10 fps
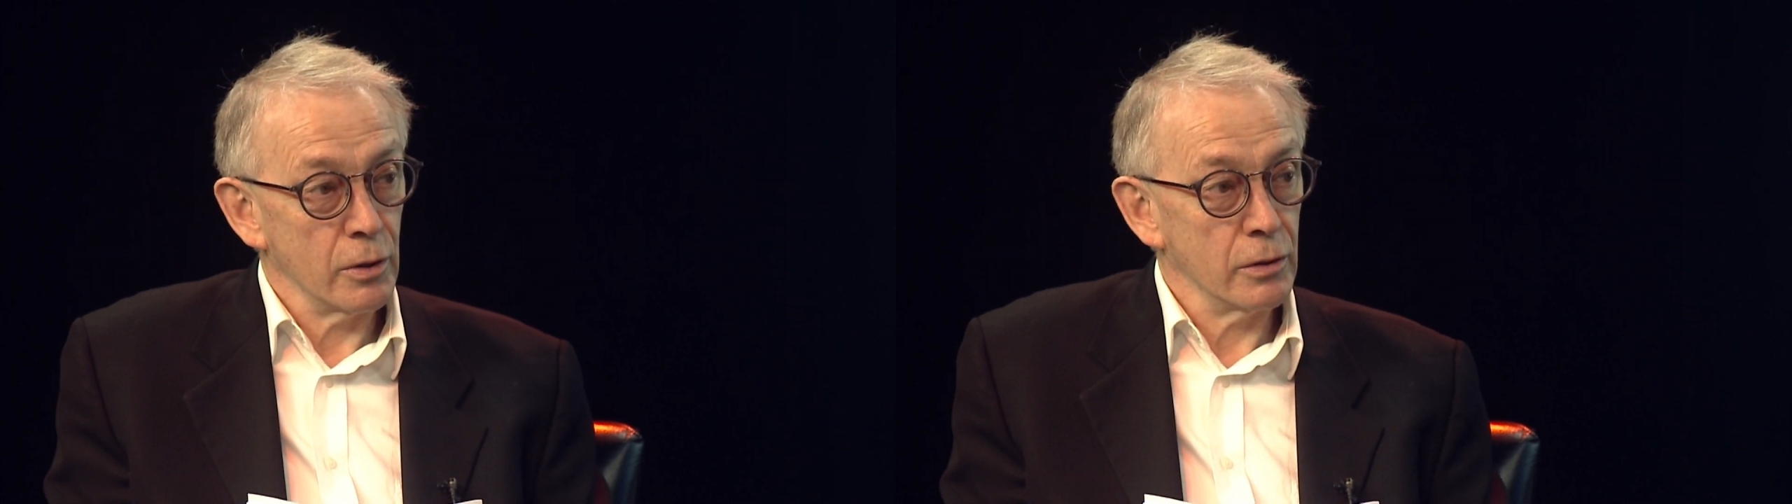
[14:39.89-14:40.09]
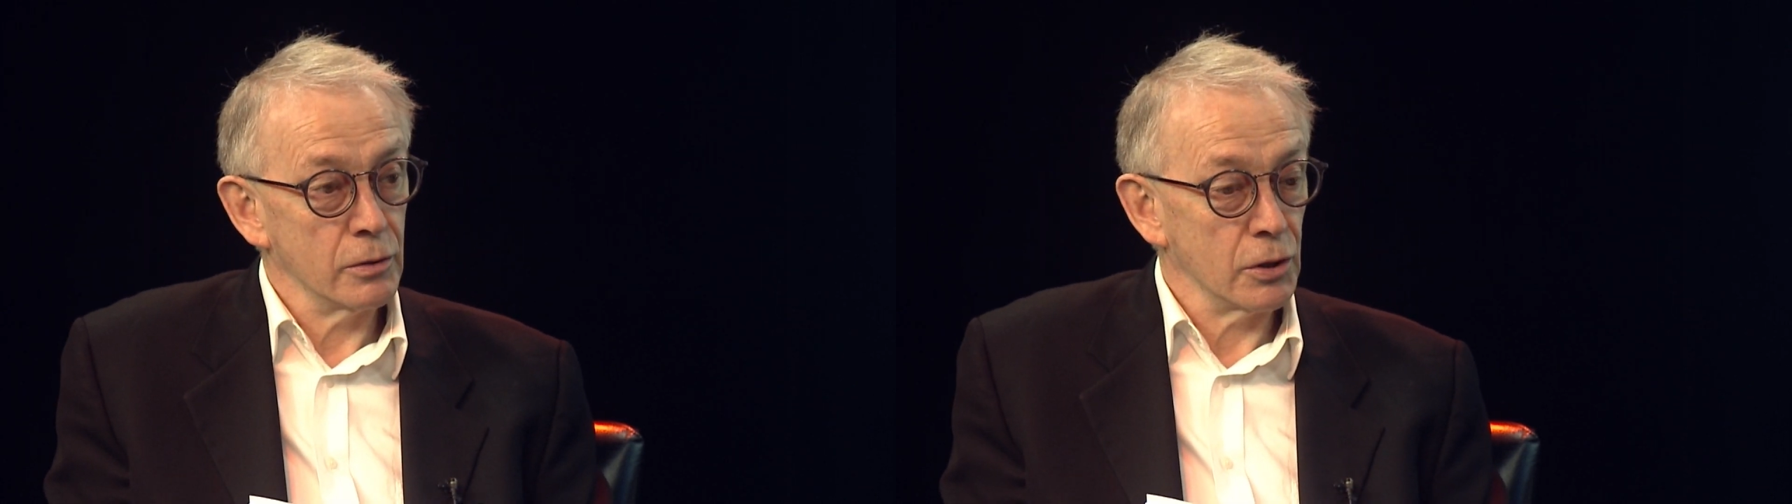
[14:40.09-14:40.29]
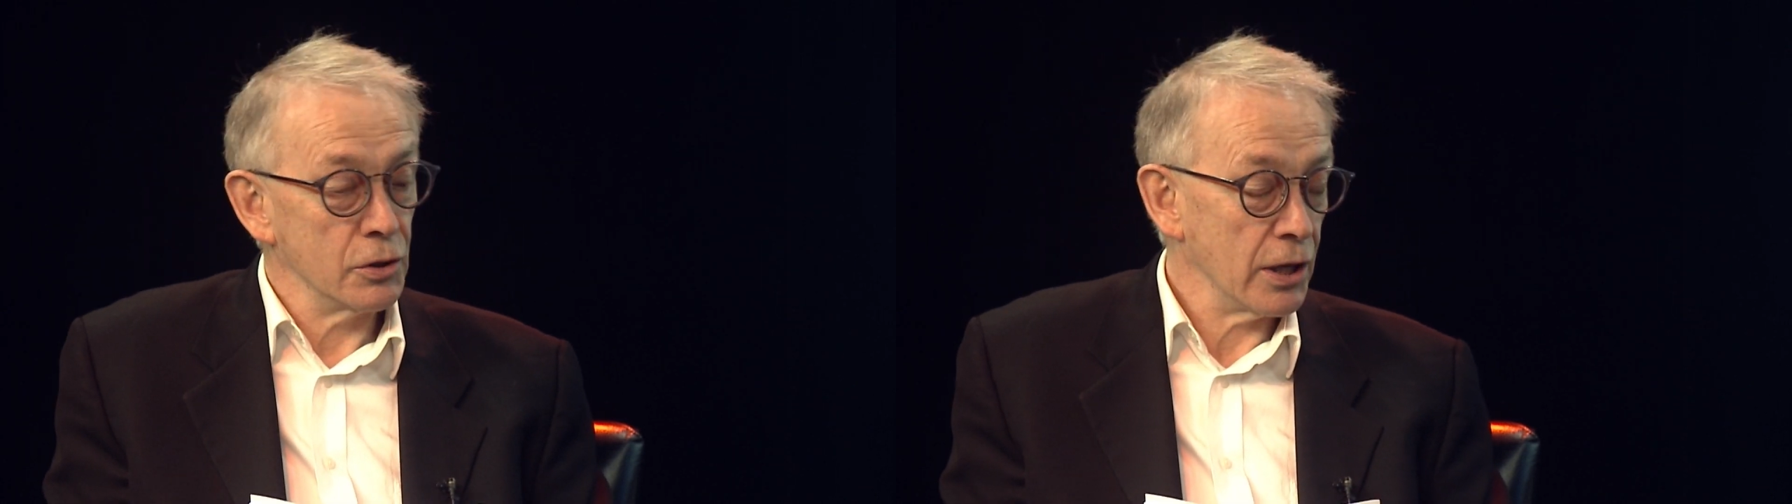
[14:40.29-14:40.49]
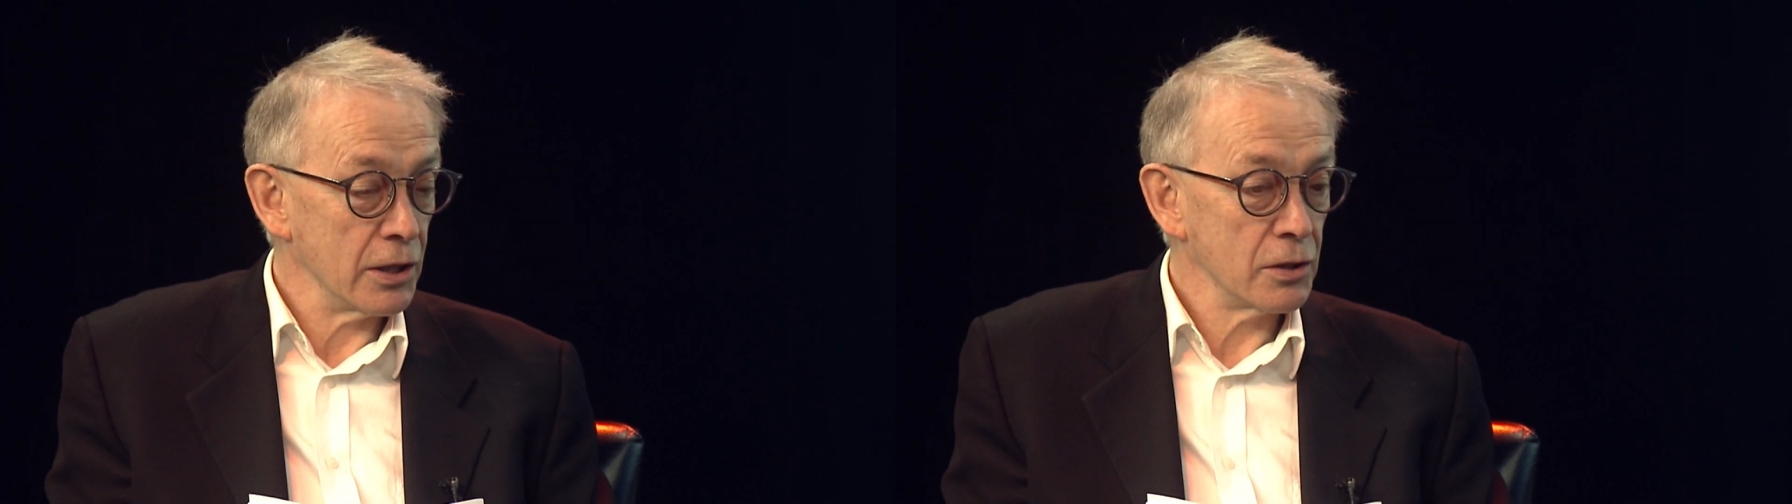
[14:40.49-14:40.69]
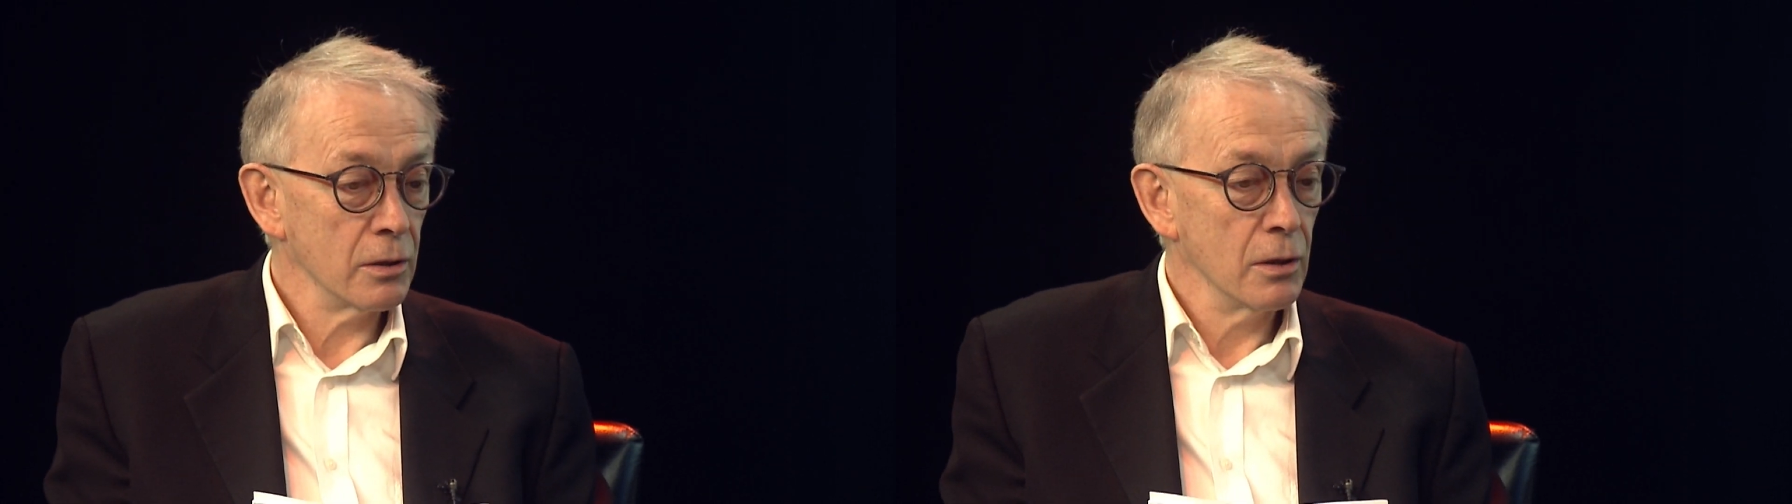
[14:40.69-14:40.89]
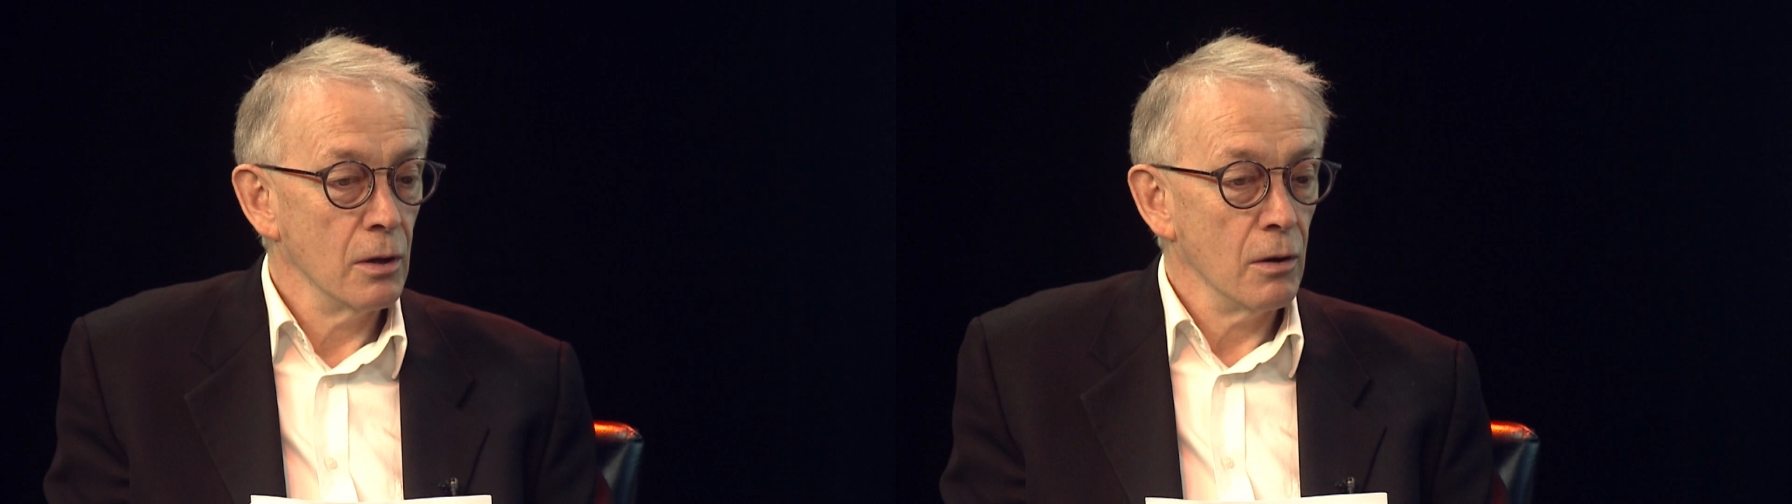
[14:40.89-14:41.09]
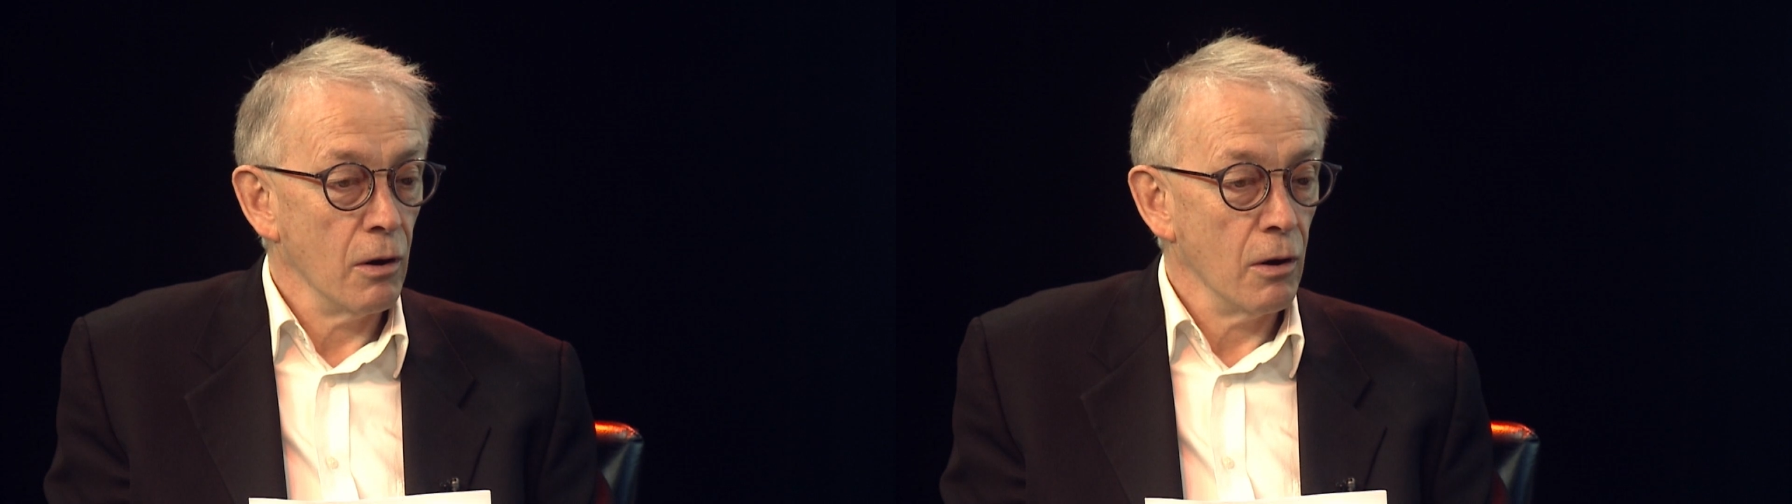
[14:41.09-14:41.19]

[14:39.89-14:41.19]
I would suggest,